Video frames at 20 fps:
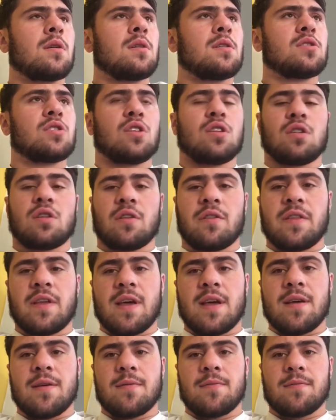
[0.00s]
it's all on
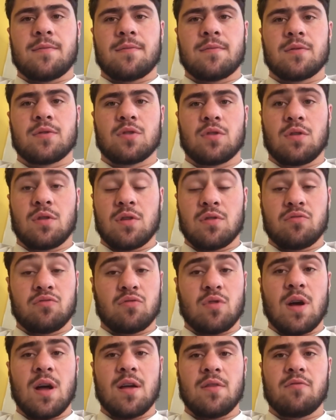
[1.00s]
there. It's
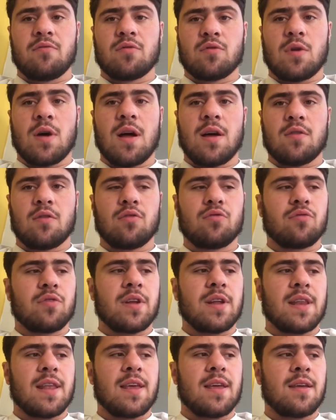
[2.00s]
quite good,
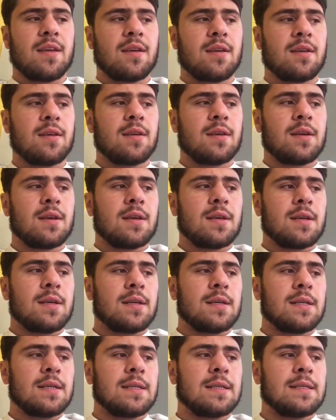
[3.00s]
really.
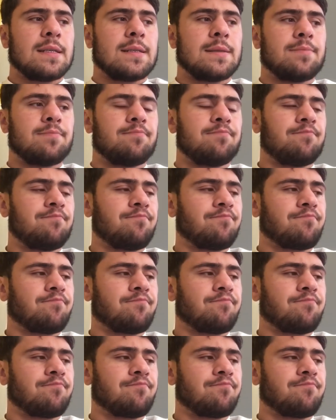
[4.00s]
Because